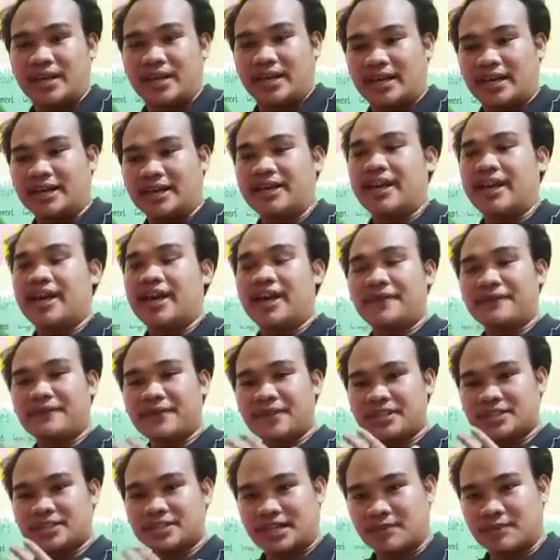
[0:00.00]
And every
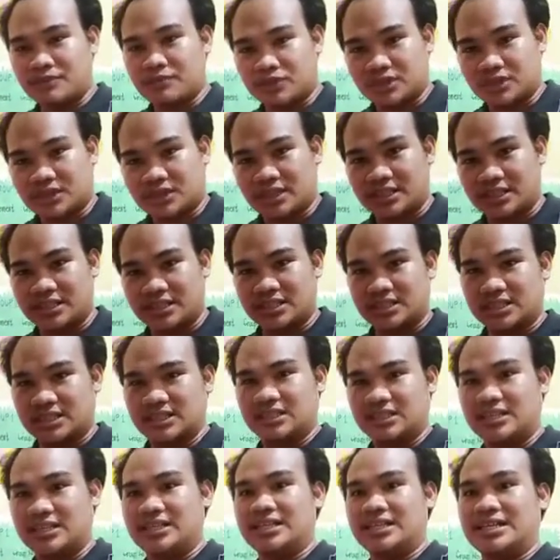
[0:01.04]
subshells,
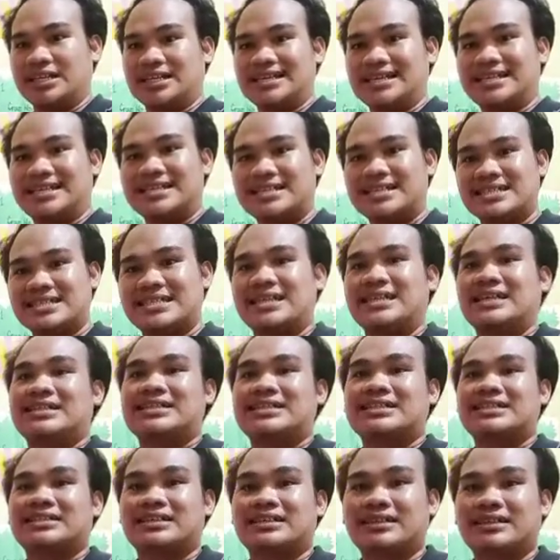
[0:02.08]
there is
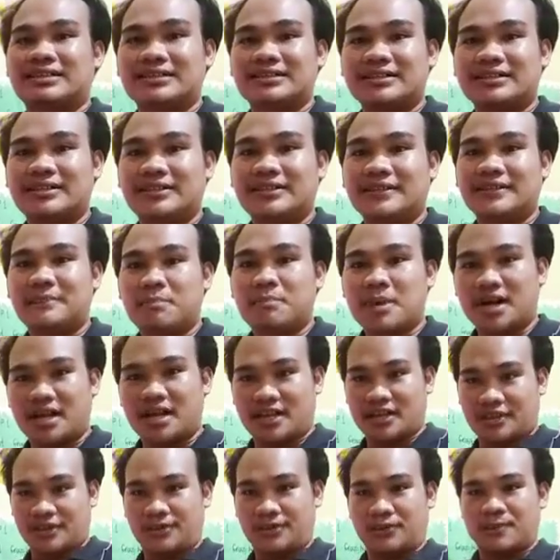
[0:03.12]
standard
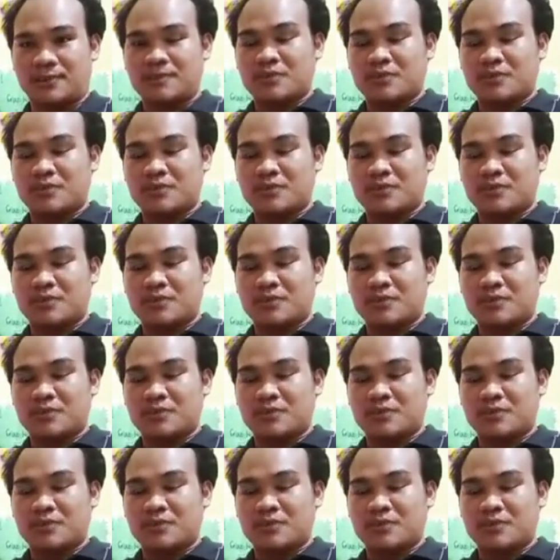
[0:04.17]
value.